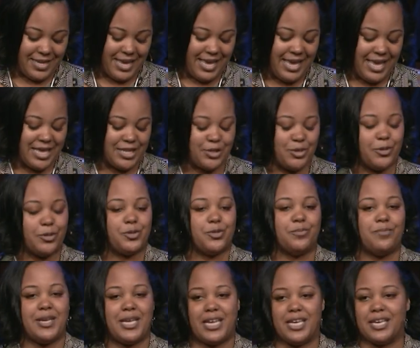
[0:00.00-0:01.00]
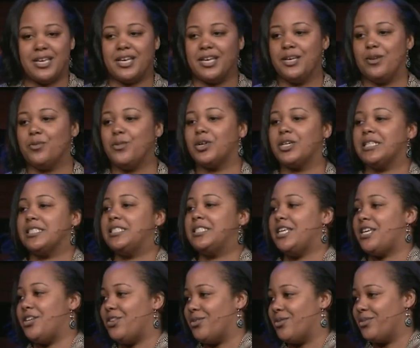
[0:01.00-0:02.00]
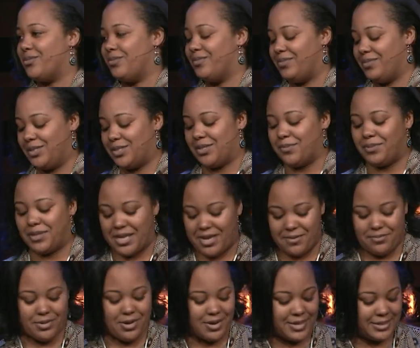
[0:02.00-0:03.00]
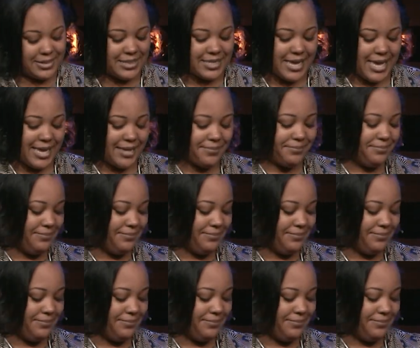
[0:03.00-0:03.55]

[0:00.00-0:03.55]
And social media will continue to play a part in that.